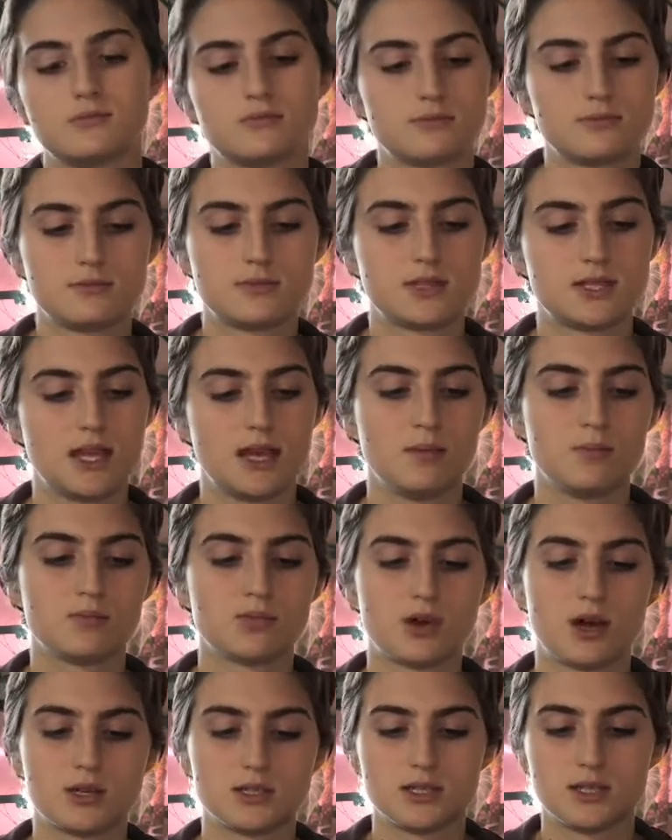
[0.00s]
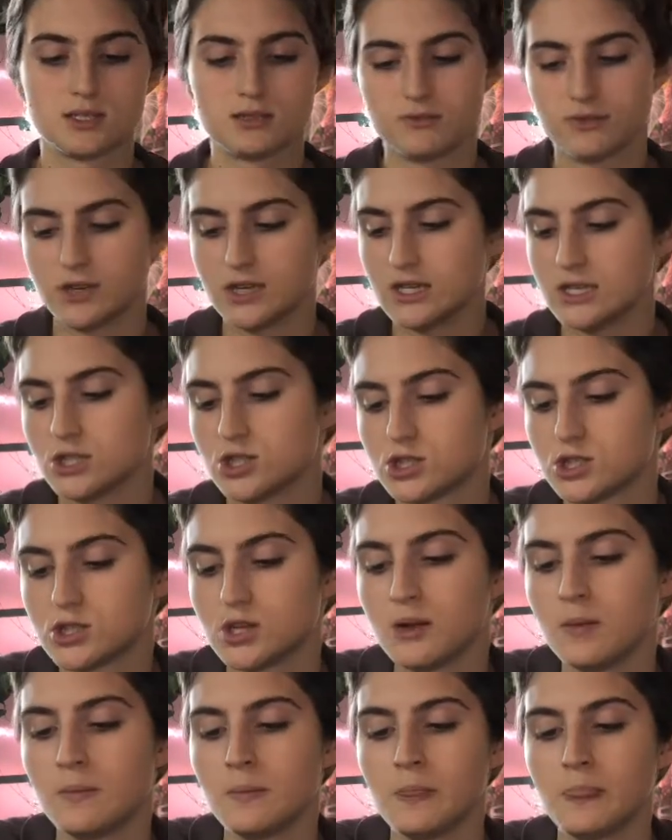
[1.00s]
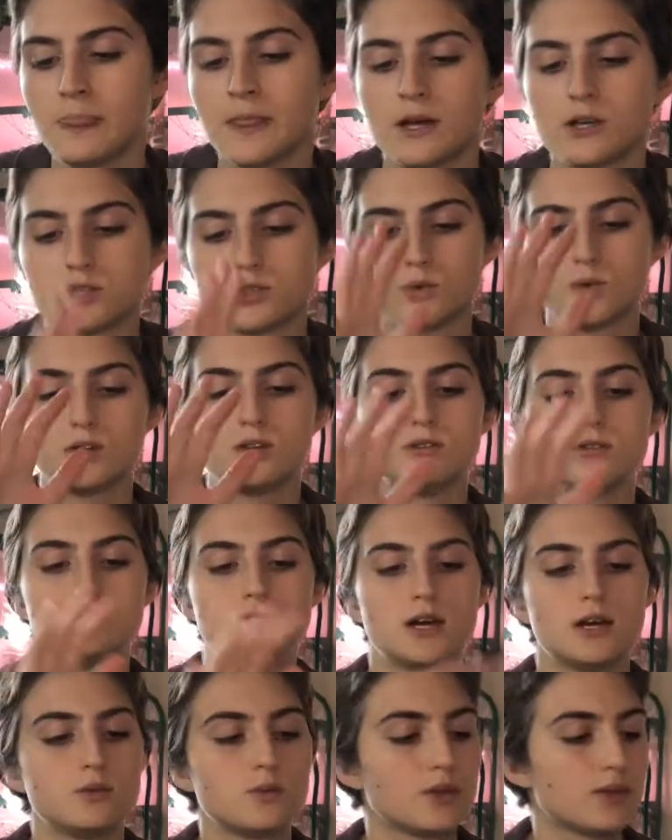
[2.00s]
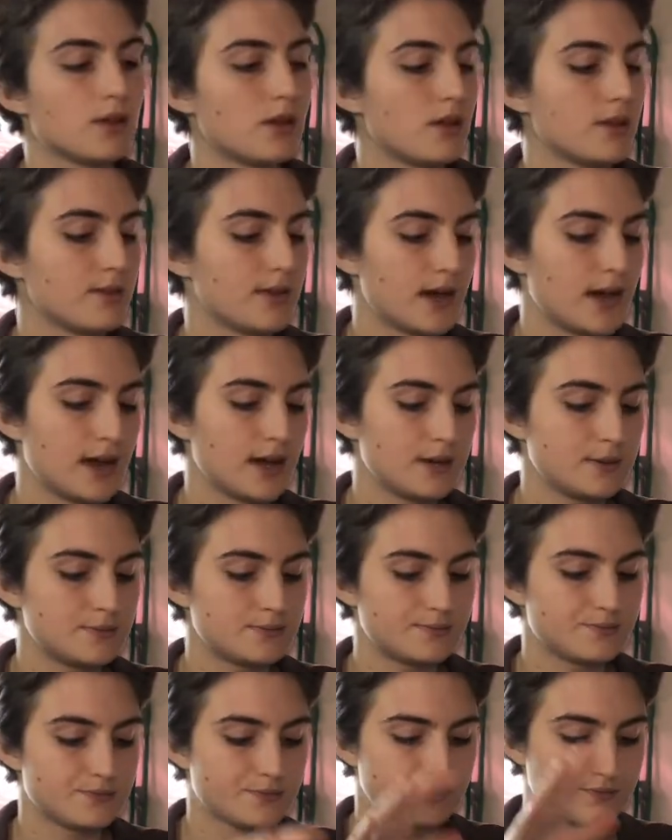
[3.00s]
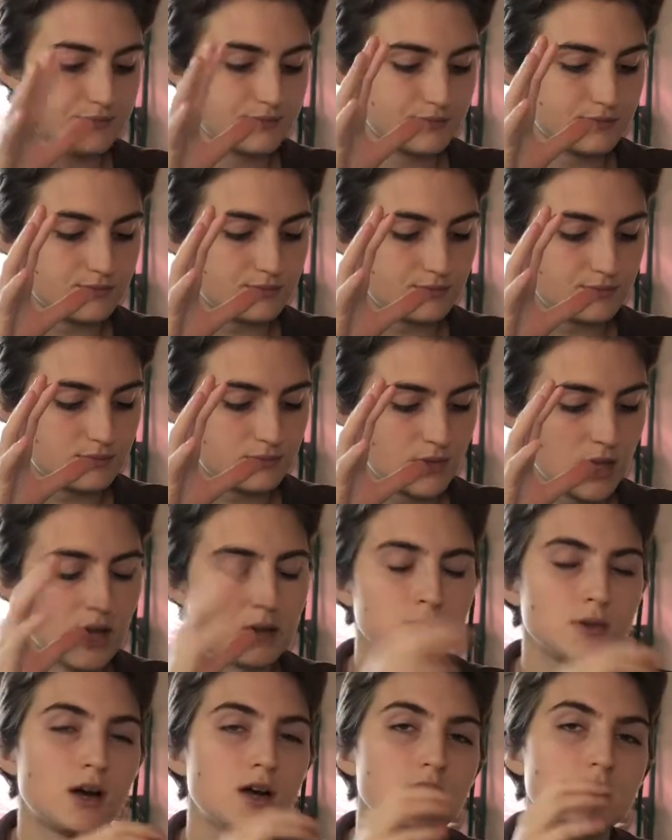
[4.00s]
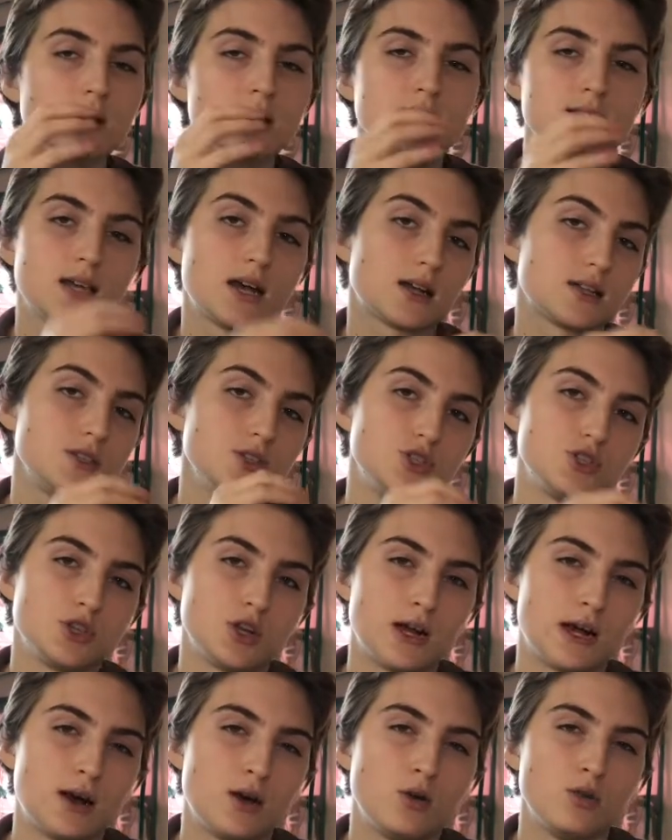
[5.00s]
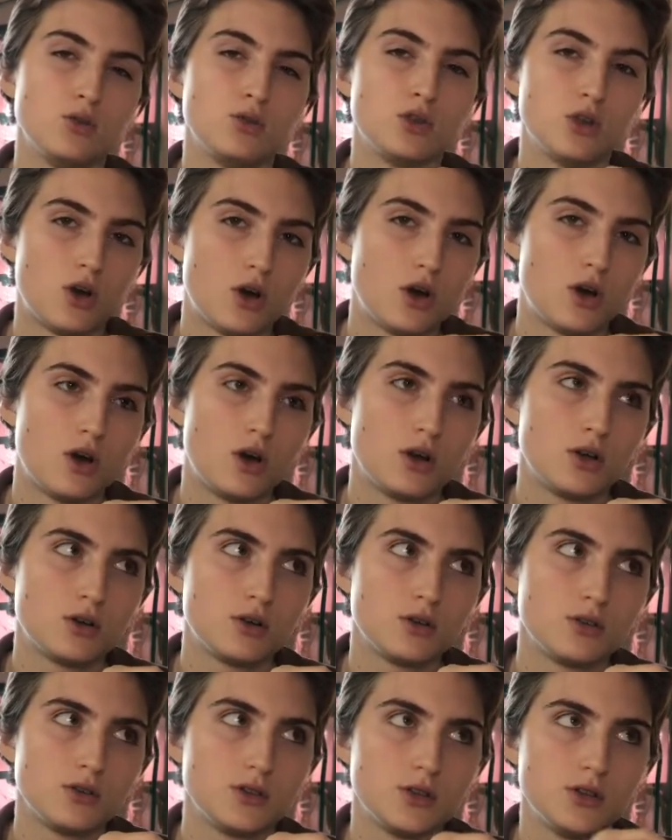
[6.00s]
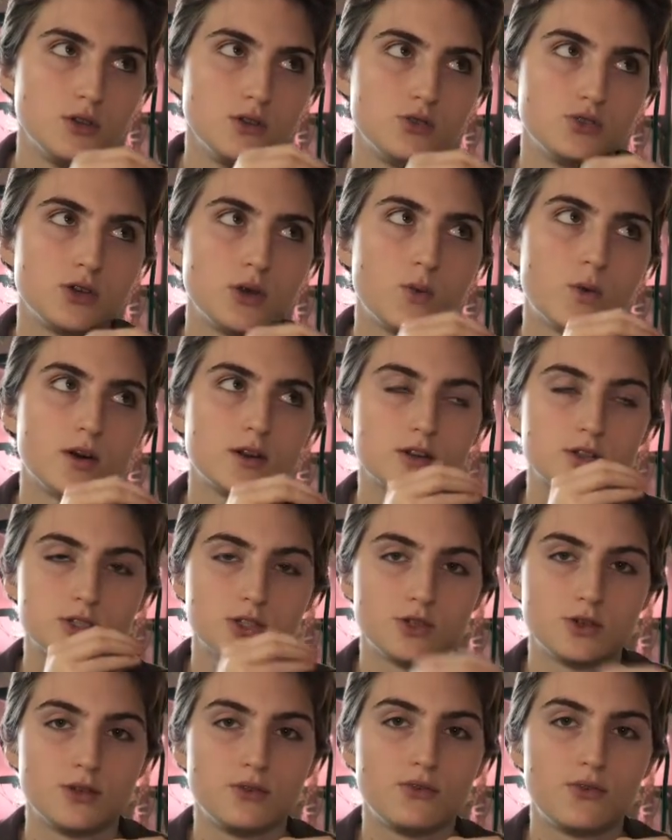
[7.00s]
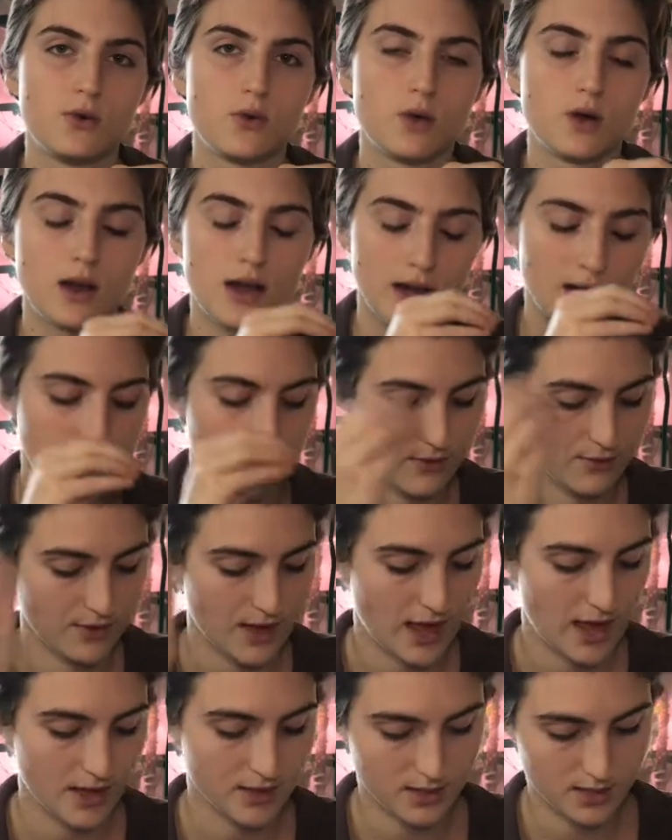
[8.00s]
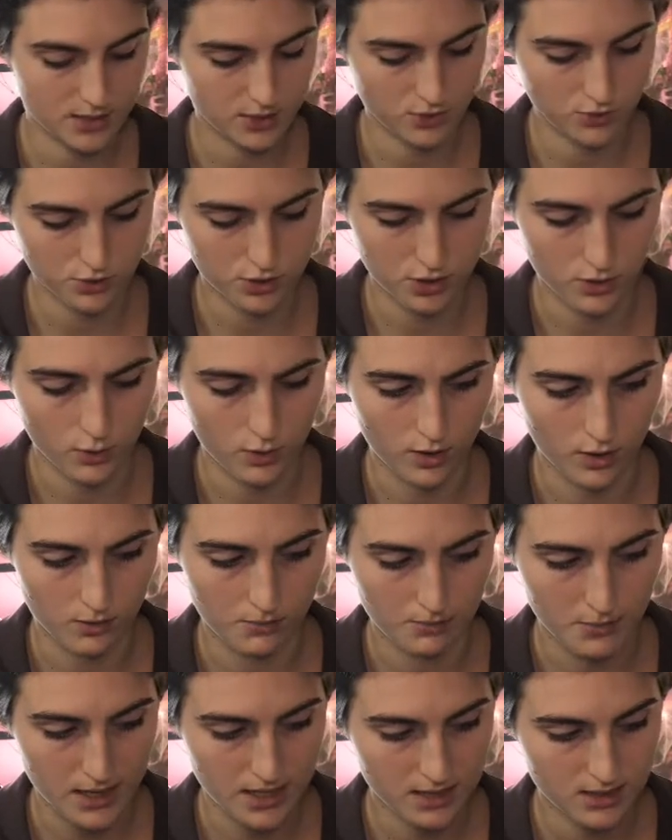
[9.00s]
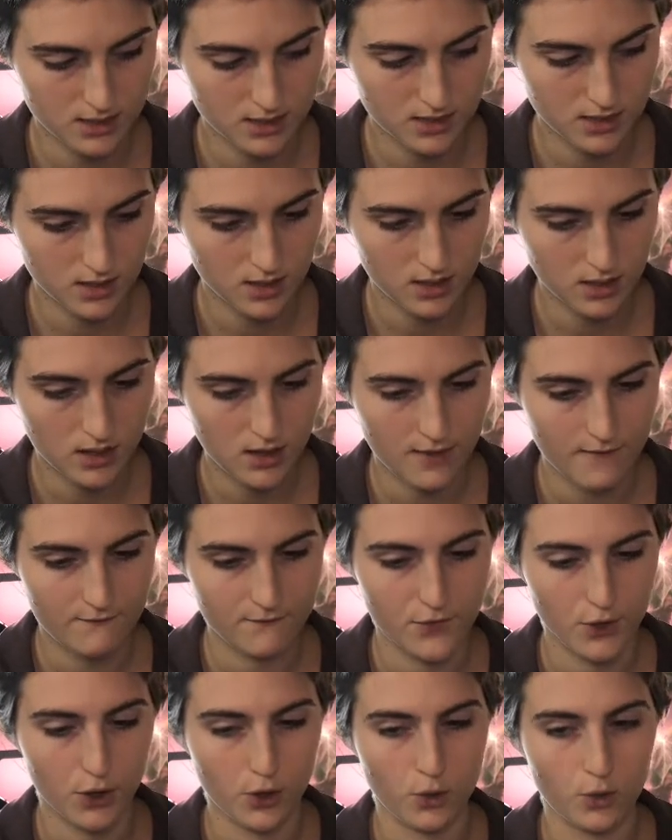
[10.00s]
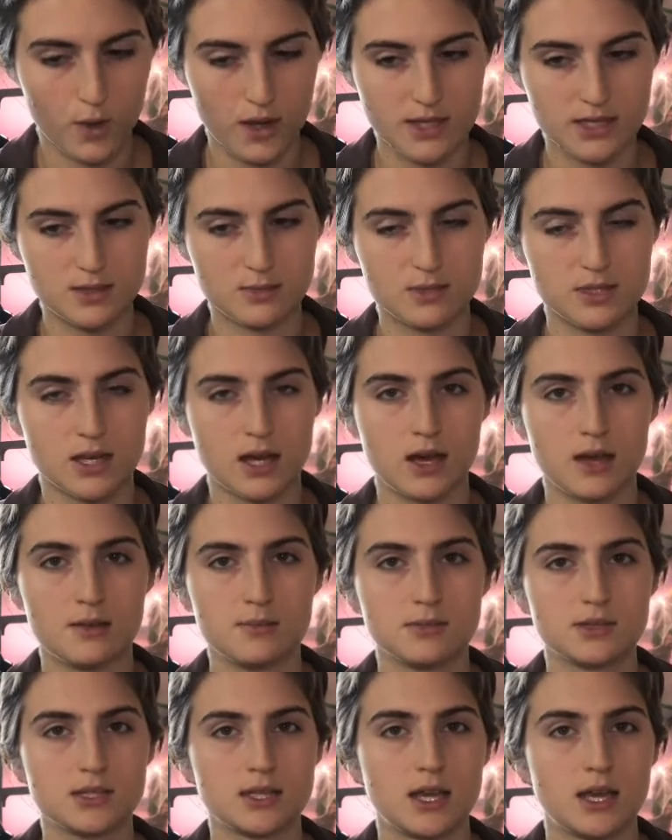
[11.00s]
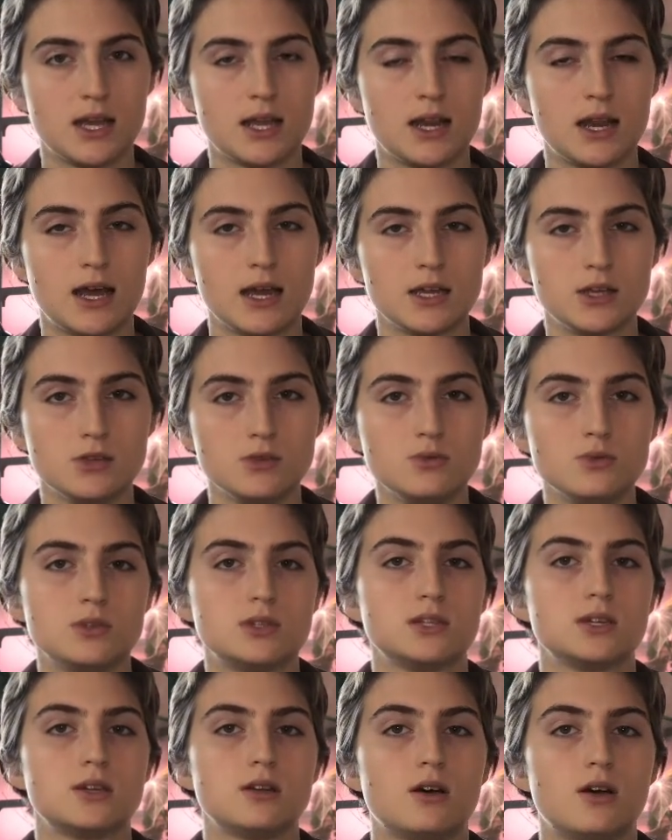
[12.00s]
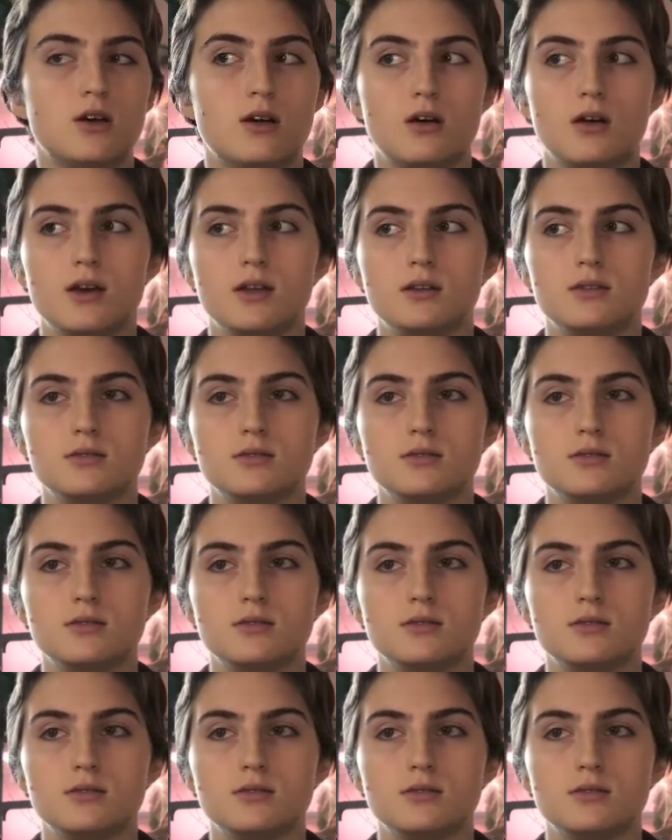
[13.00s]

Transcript: same process for each. So when you're done with all that, I'm not exactly sure how long the nutrient water is good for. I've had this nutrient water mixed for quite some time, and I use it on,